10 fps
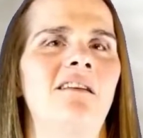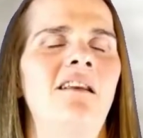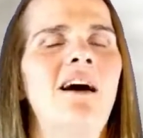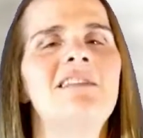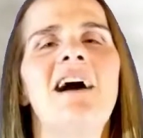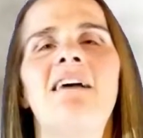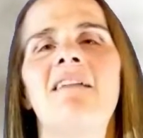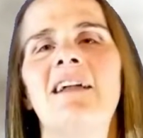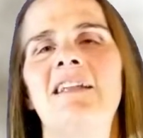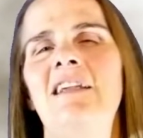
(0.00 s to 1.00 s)
not tight
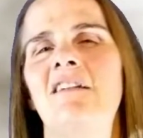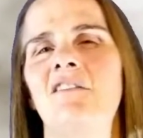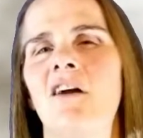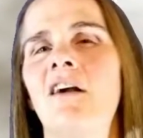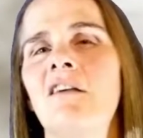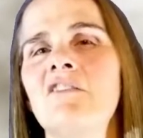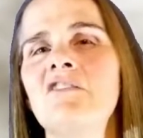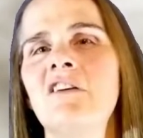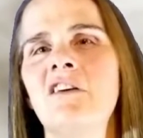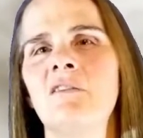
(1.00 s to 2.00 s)
like I needed a large,
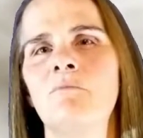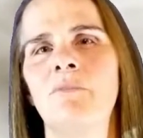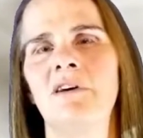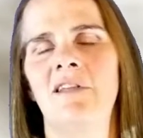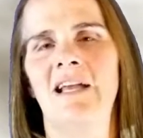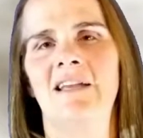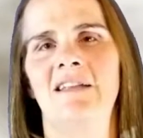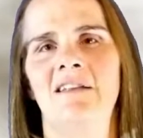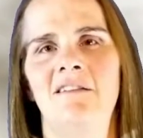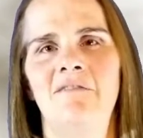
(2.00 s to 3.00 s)
but like it
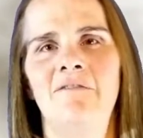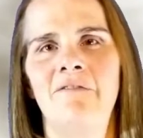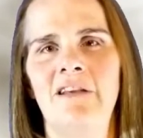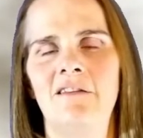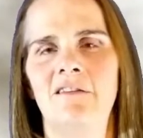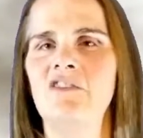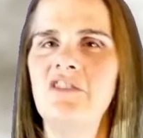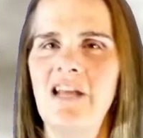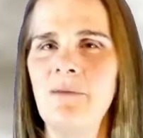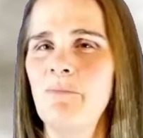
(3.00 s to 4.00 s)
didn't fit the
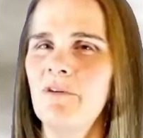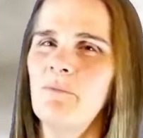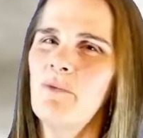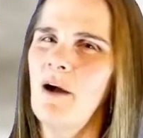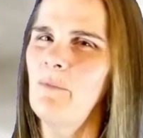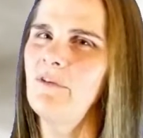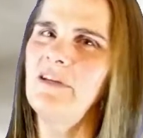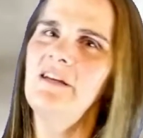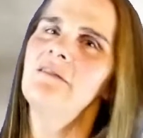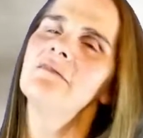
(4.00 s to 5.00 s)
shape
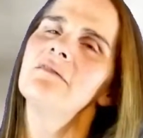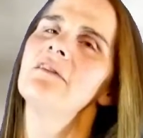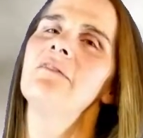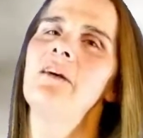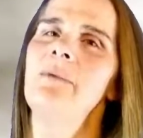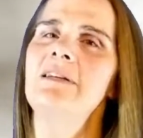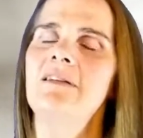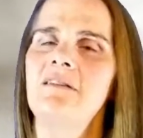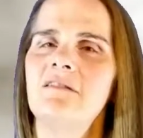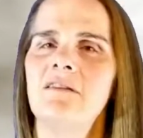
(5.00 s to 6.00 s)
properly. If that makes
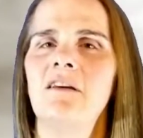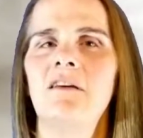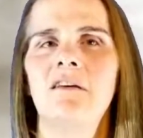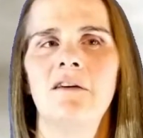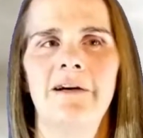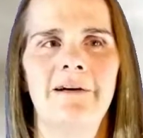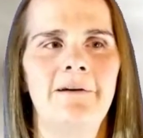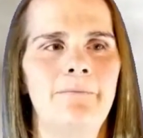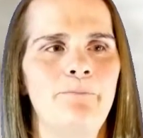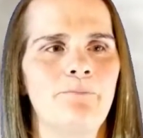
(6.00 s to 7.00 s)
sense.
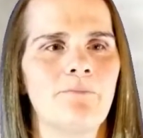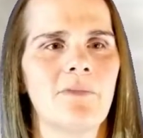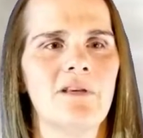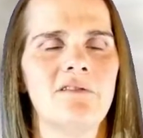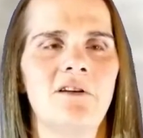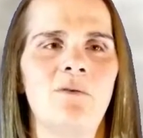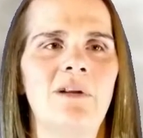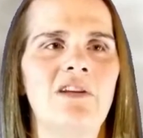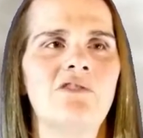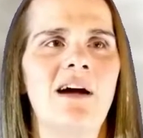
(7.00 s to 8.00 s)
Um, so when
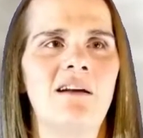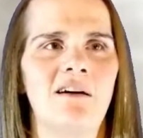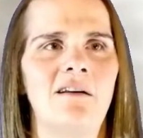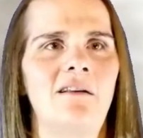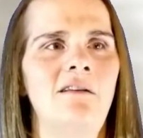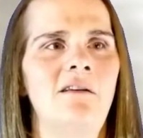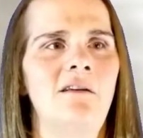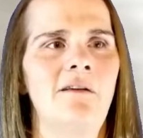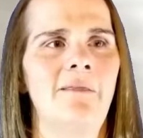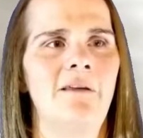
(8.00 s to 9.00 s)
I tried on
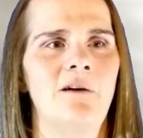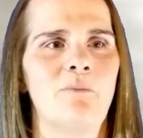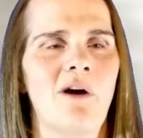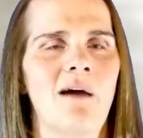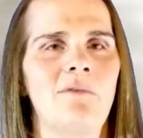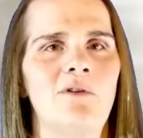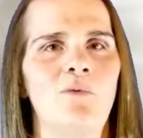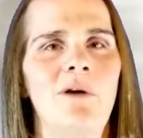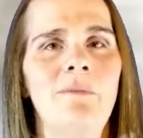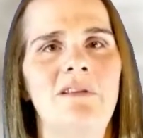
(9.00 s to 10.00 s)
the Primal
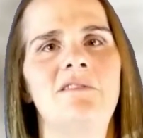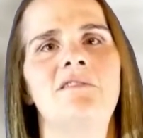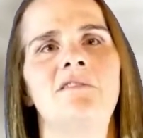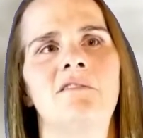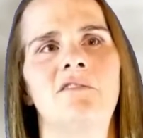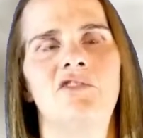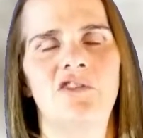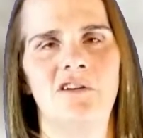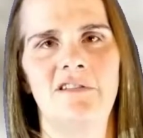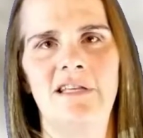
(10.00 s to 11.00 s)
women's
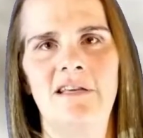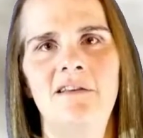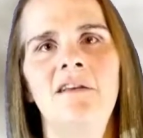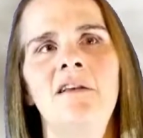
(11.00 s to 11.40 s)
jersey,